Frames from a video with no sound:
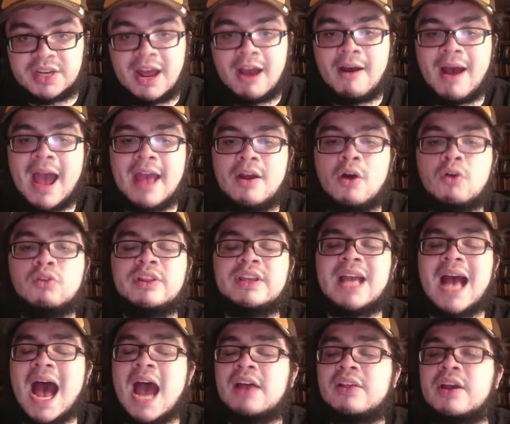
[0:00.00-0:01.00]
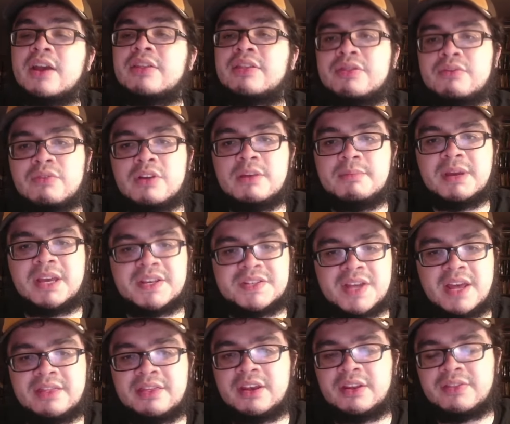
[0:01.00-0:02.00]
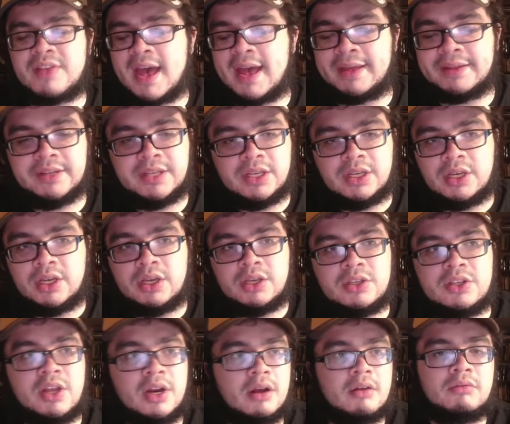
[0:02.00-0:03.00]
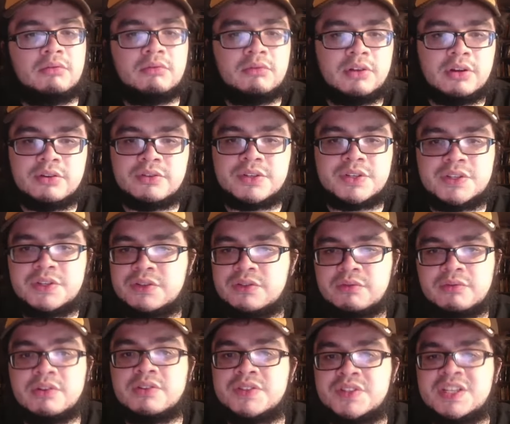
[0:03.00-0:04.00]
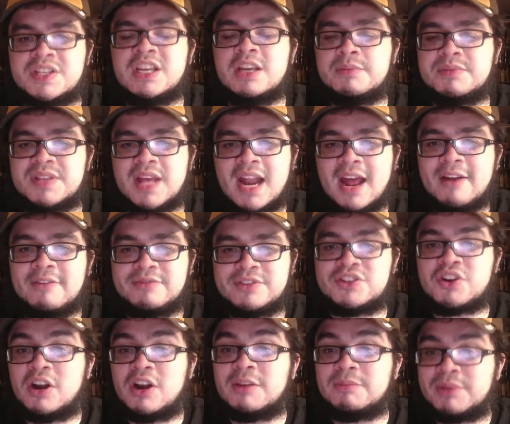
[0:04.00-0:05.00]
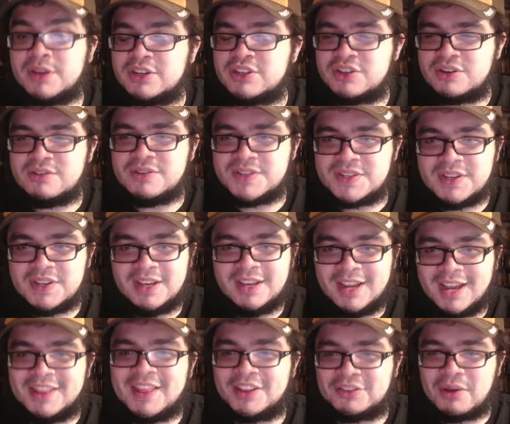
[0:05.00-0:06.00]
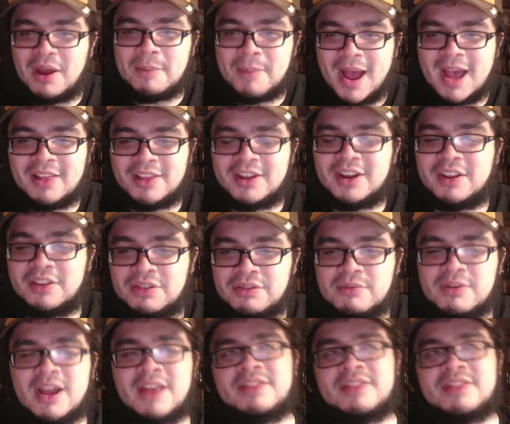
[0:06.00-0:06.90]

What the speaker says: Now, I only highlight three because I think that, you know, there's teams that have starting pitchers, and that's why I'm highlighting three.